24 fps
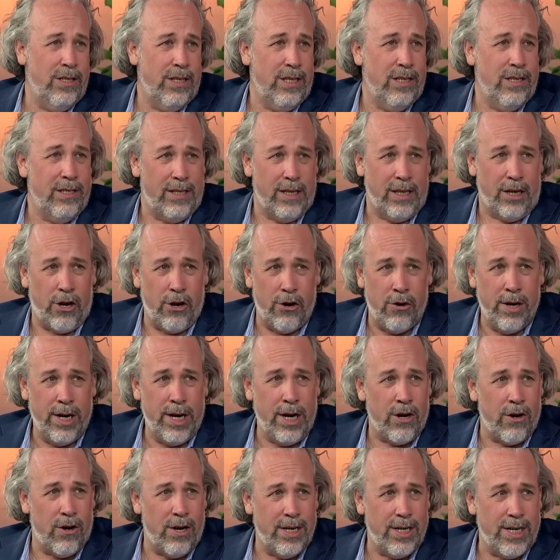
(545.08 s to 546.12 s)
in a security
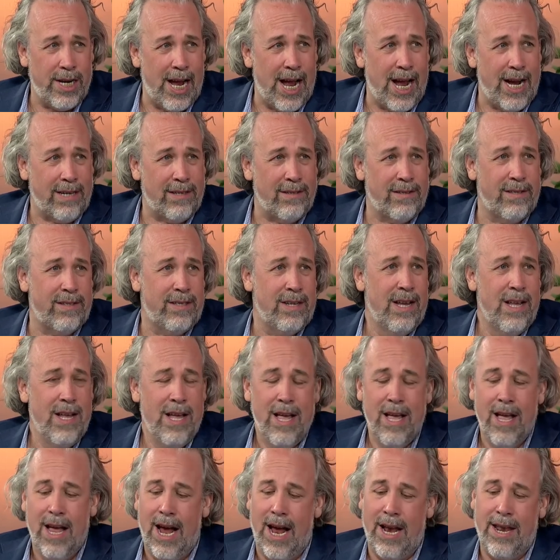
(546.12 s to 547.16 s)
context.
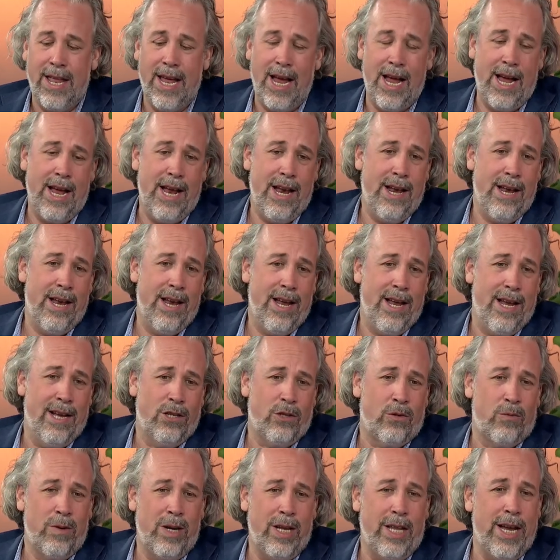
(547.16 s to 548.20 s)
And then
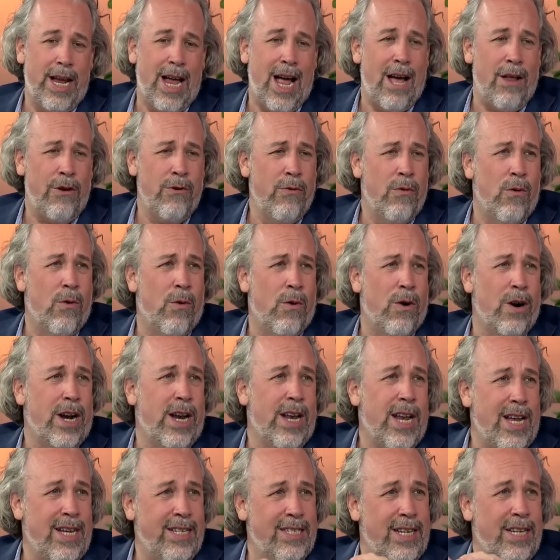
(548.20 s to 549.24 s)
it's really how do
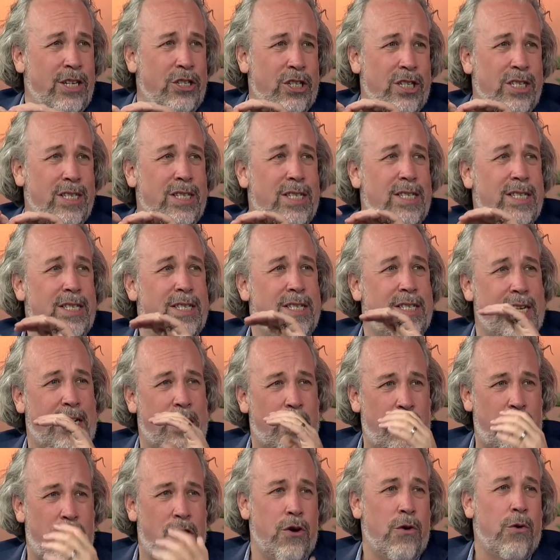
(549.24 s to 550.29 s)
organizations
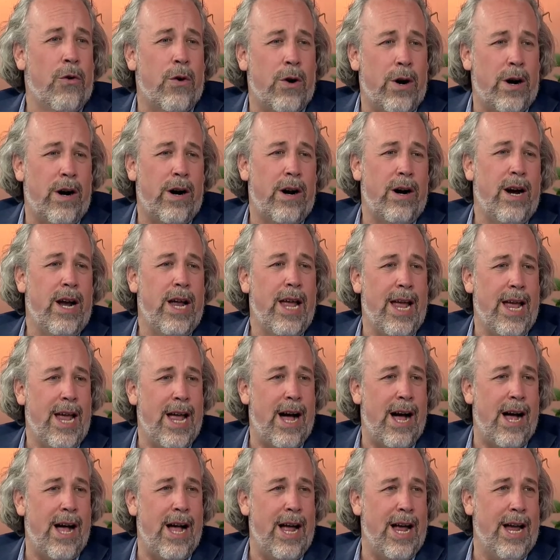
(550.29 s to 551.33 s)
secure
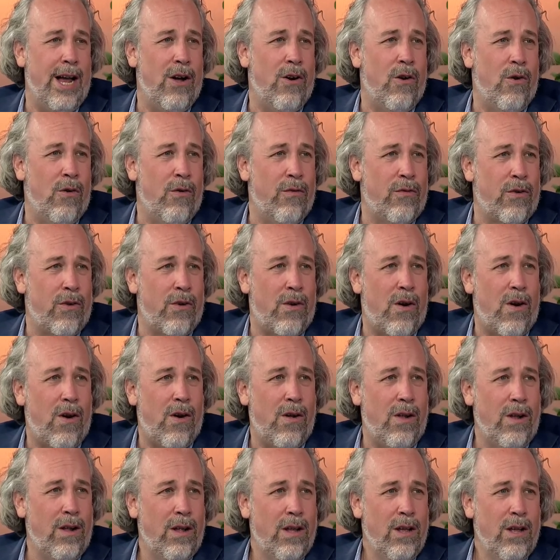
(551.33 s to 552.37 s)
AI
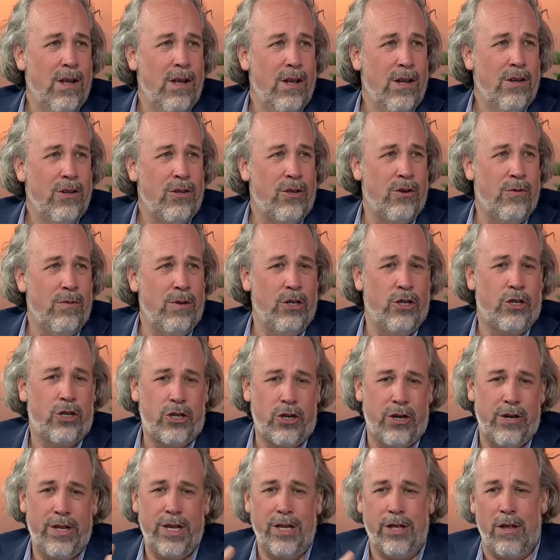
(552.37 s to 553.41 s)
overall to
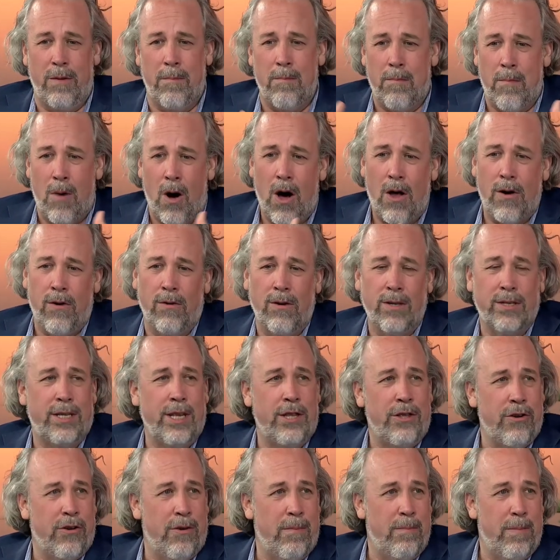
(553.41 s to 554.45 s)
ensure that the models
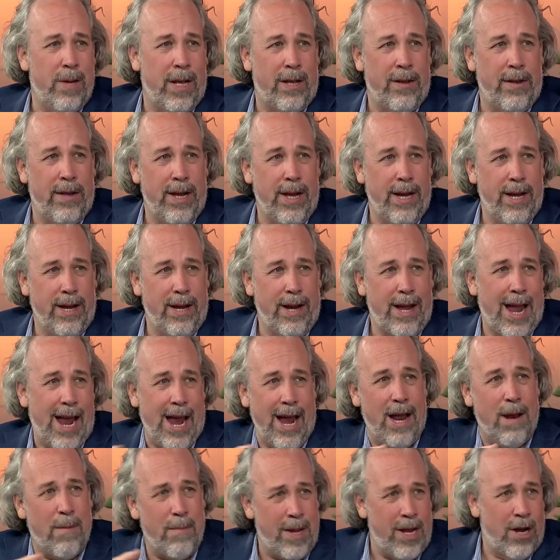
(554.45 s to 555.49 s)
that they're building
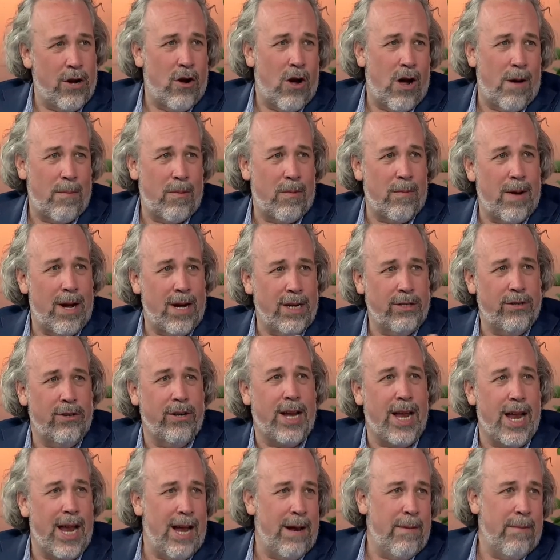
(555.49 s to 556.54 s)
can't be compromised or
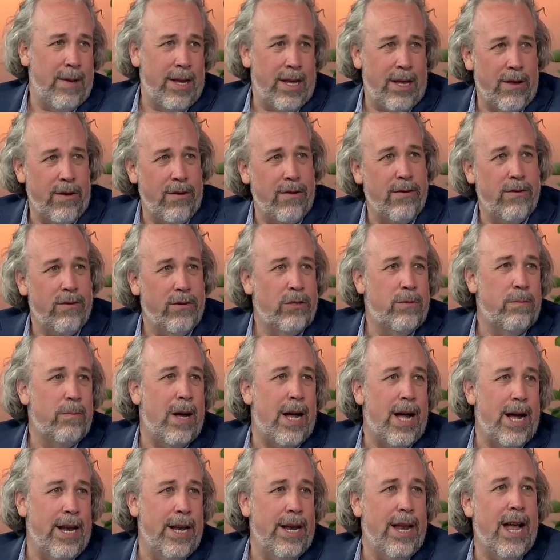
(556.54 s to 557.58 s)
can't be used
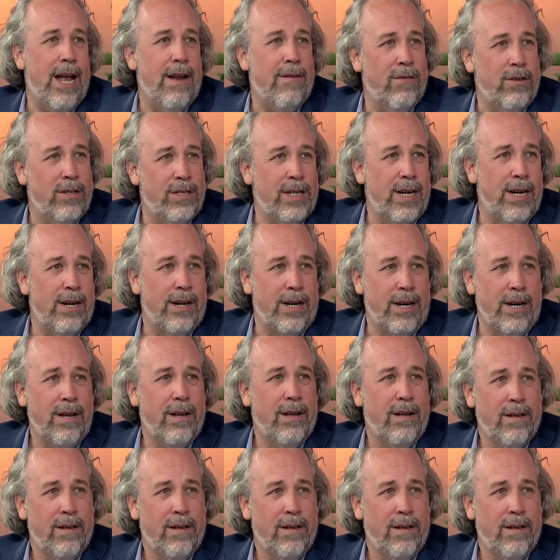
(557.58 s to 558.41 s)
by hmm. an adversary.